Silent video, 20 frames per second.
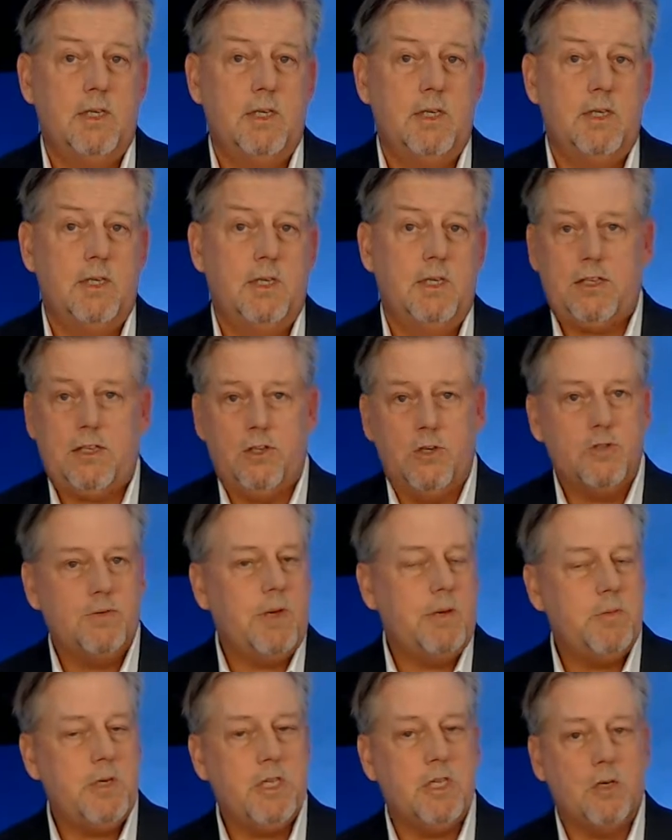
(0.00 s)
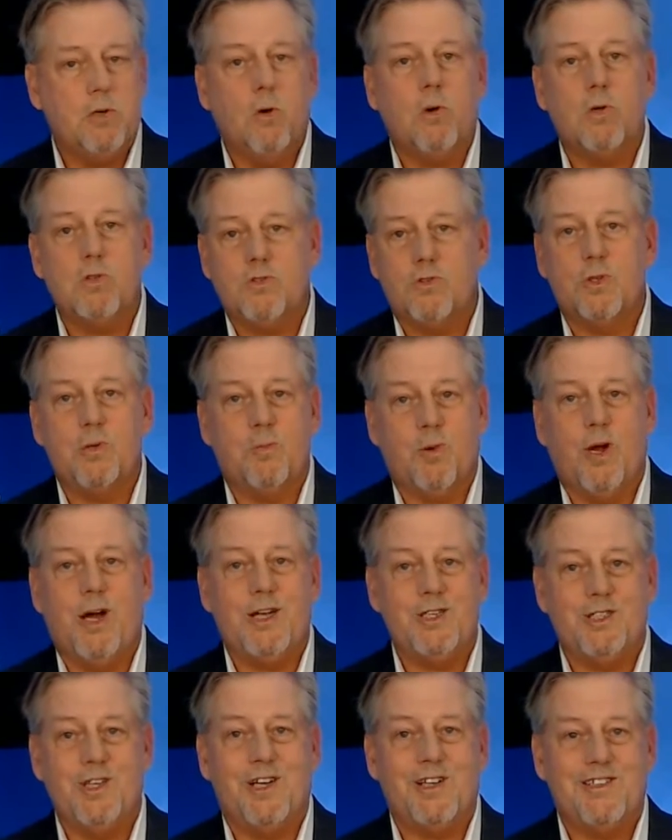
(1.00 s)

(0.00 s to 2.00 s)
In fact, those might be the goals for the project.